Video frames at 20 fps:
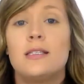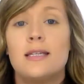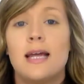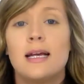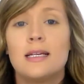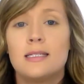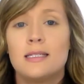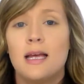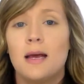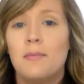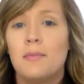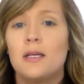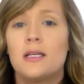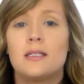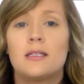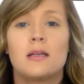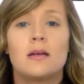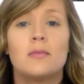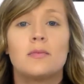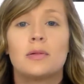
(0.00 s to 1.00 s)
Next step
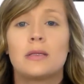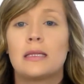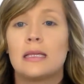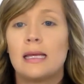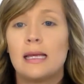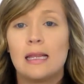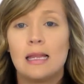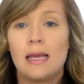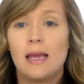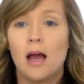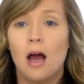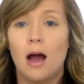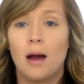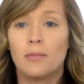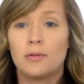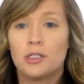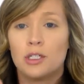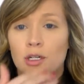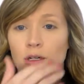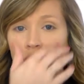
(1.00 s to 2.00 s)
is completely
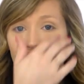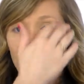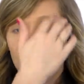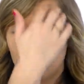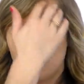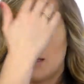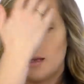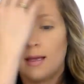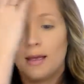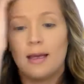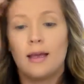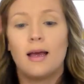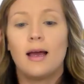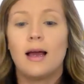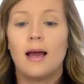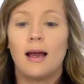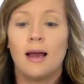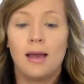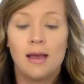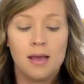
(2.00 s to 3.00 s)
optional.
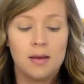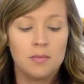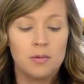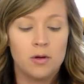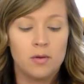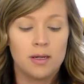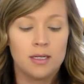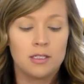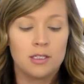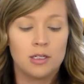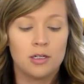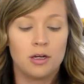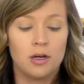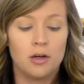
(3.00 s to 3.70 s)
I am going to